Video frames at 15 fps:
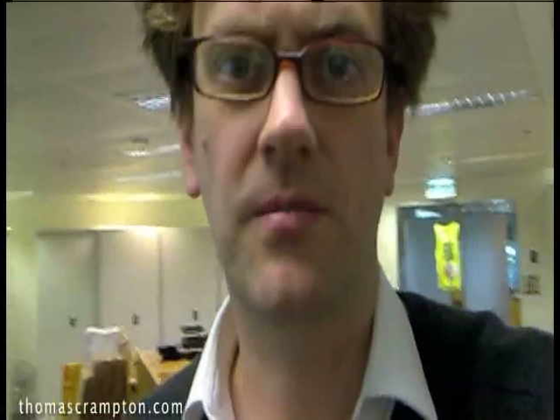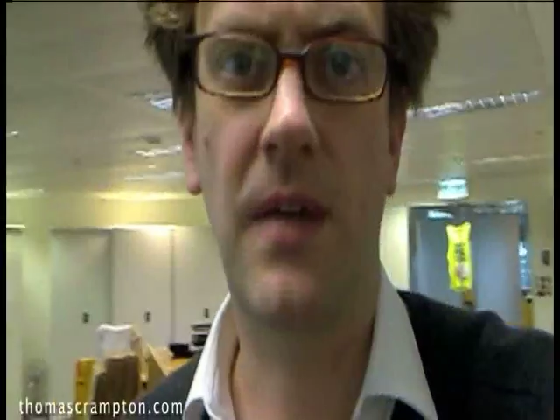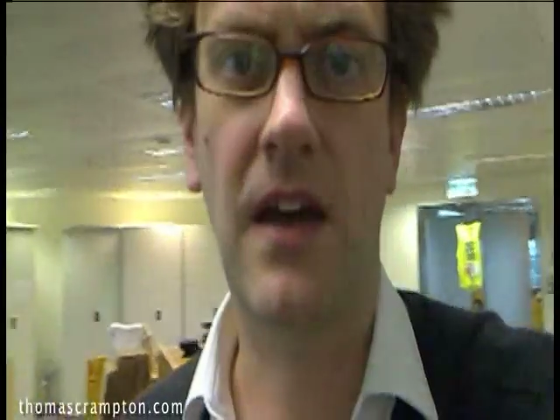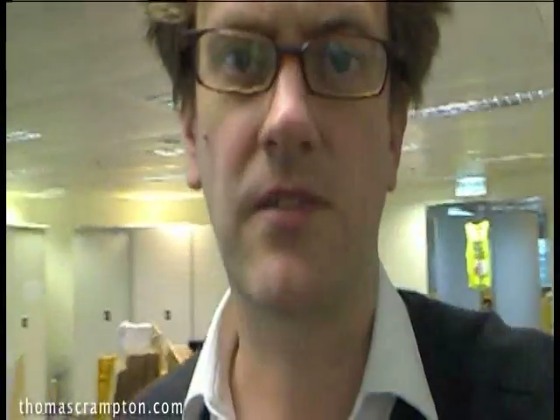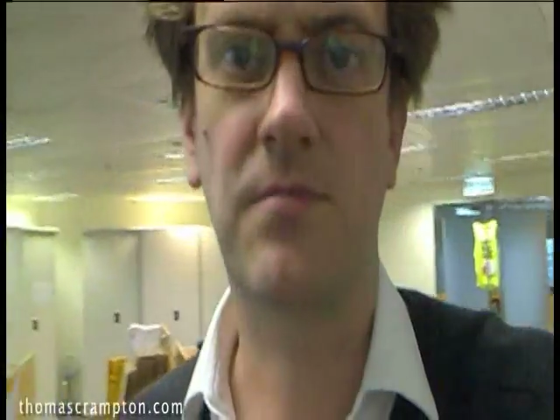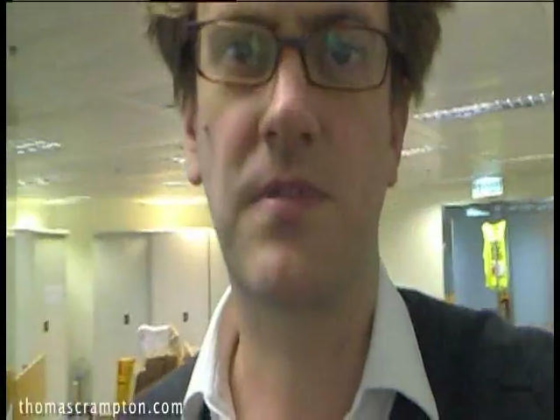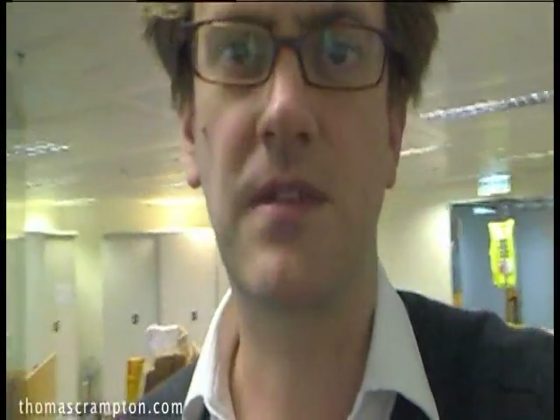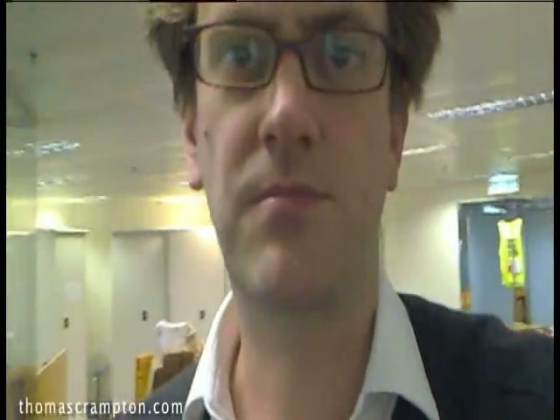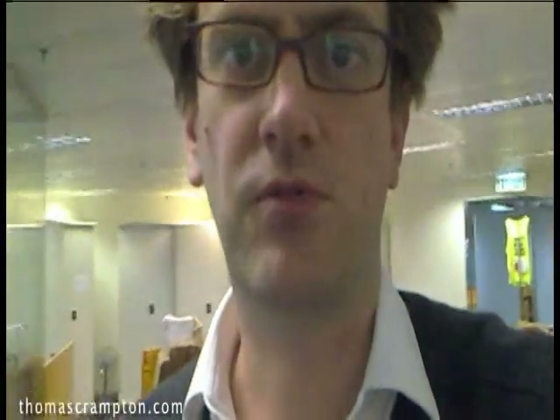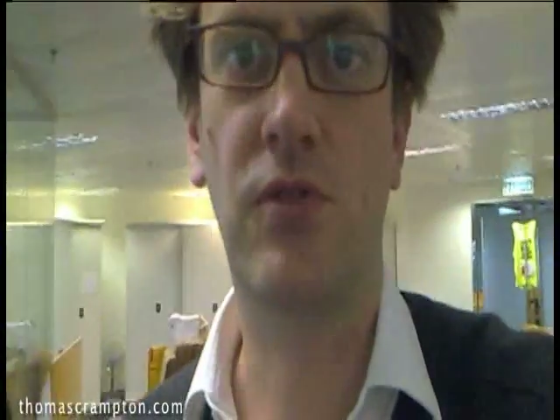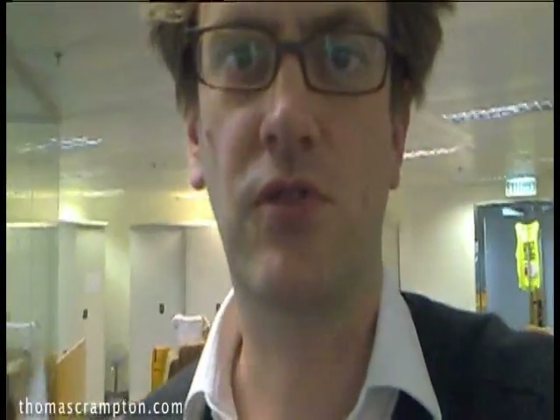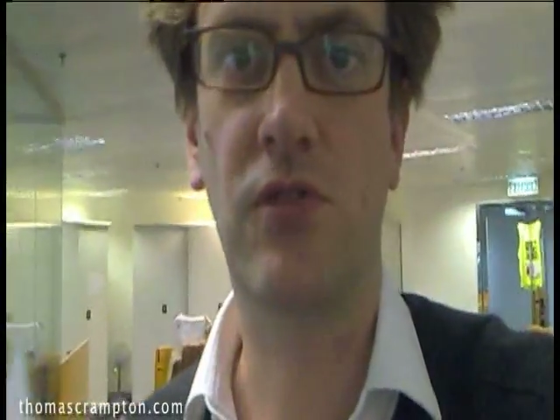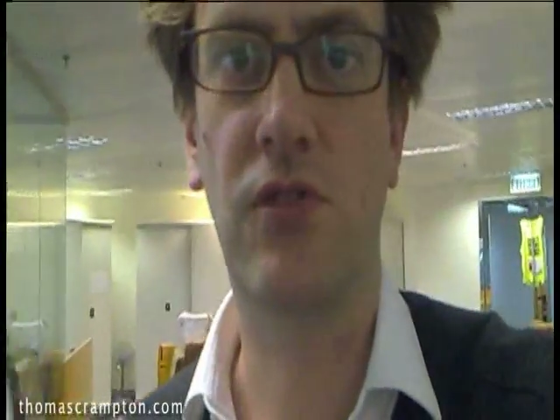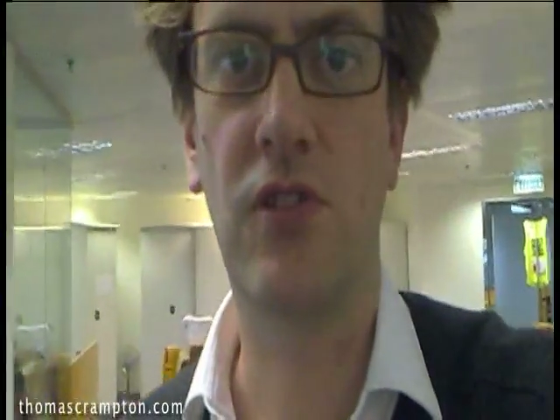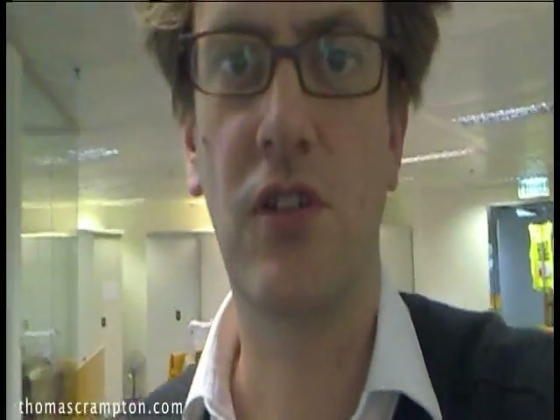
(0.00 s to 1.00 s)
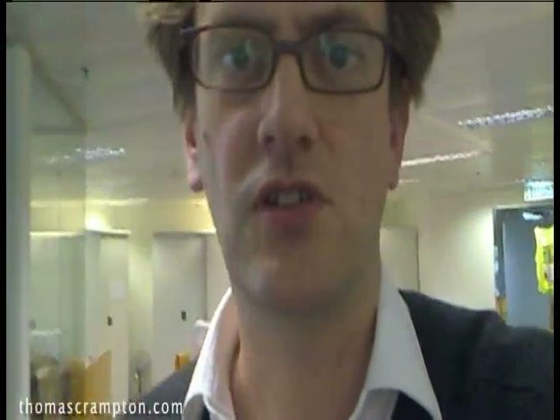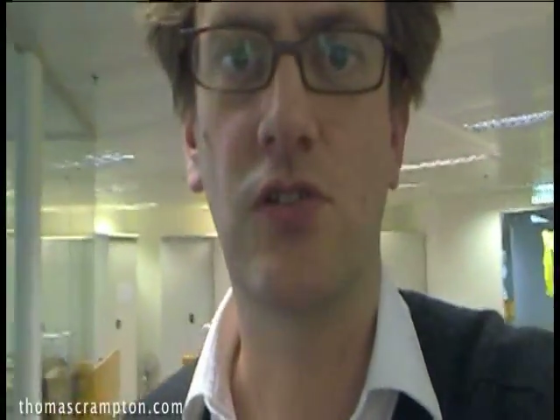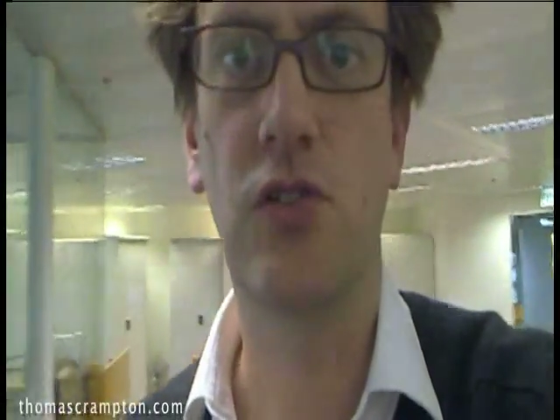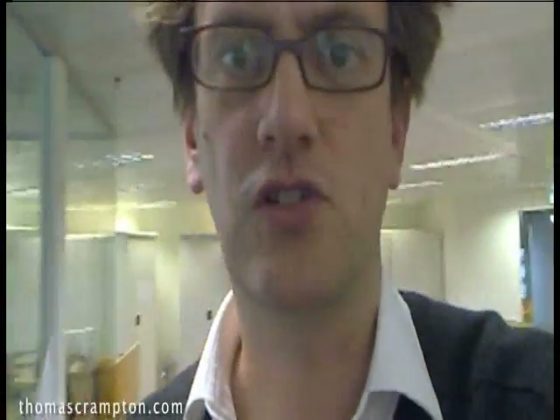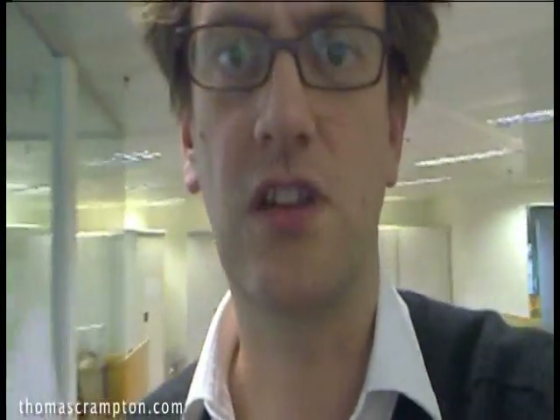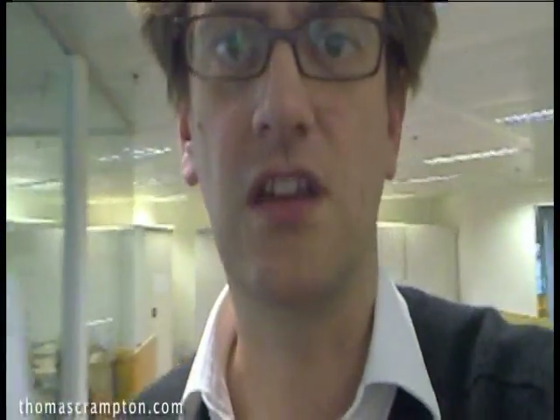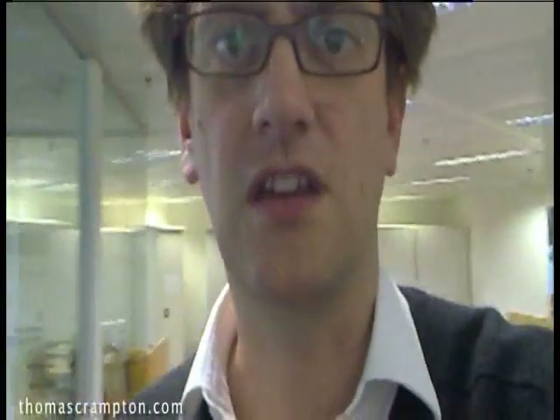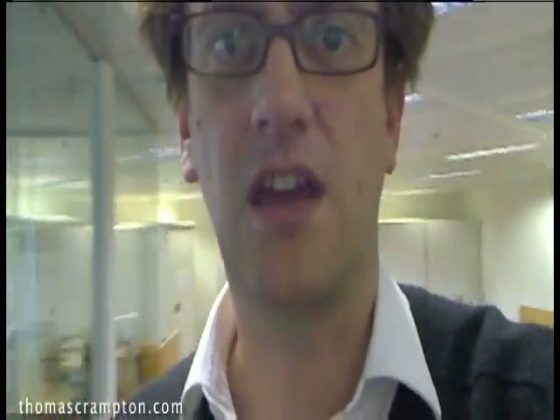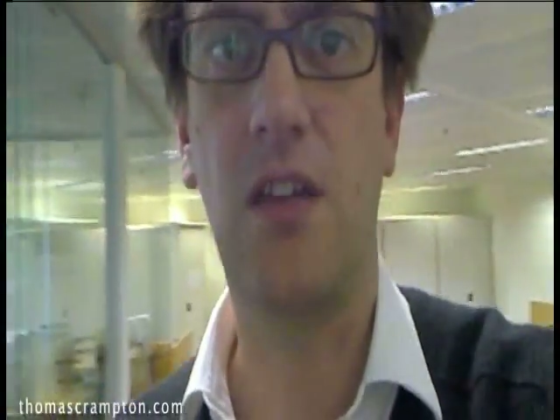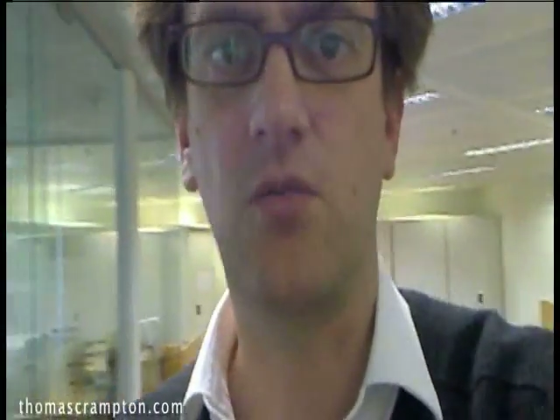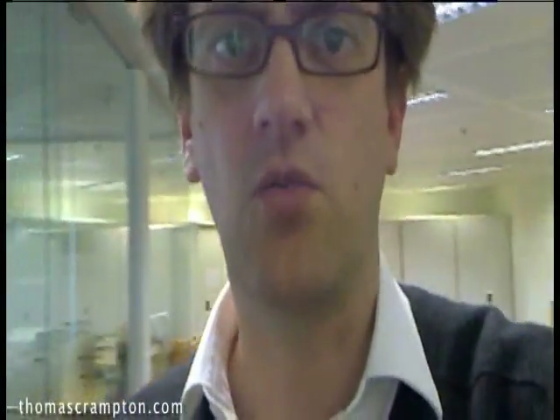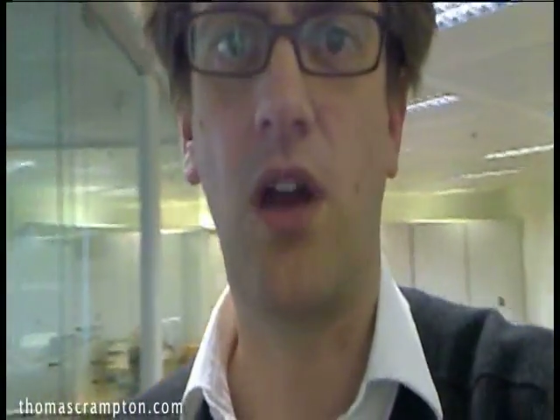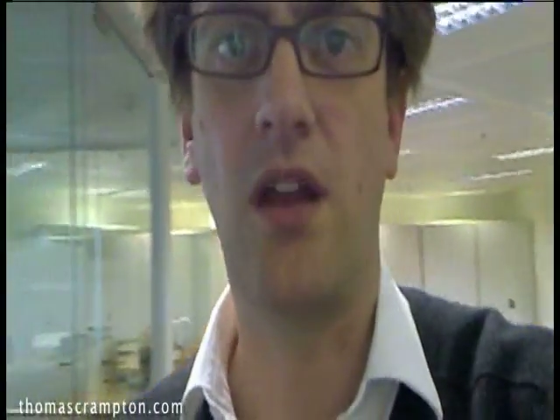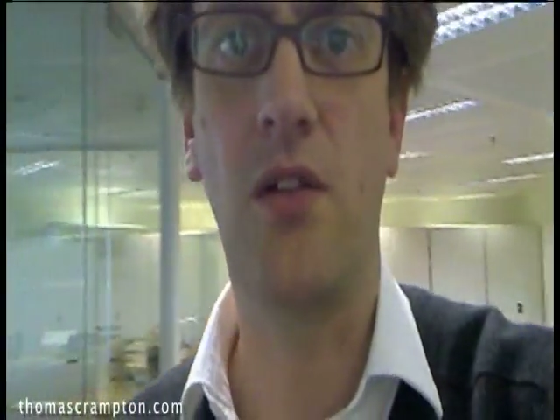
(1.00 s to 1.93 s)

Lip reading: about people looking at